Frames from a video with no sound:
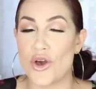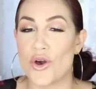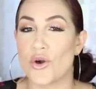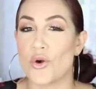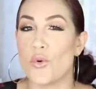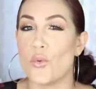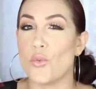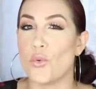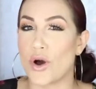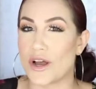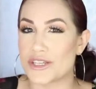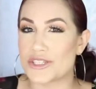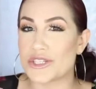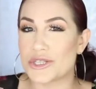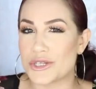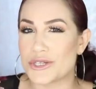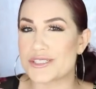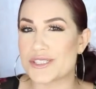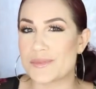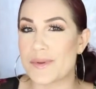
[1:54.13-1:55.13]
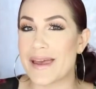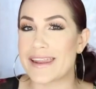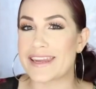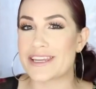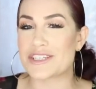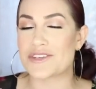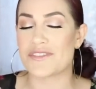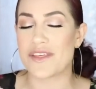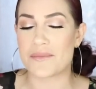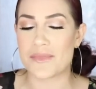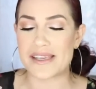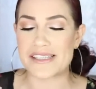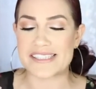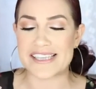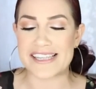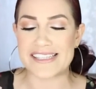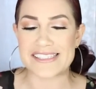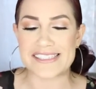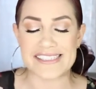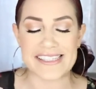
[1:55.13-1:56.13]
who want to learn Spanish, if that makes
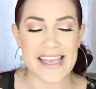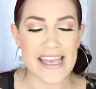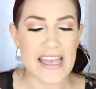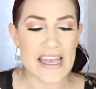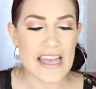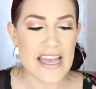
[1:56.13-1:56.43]
sense.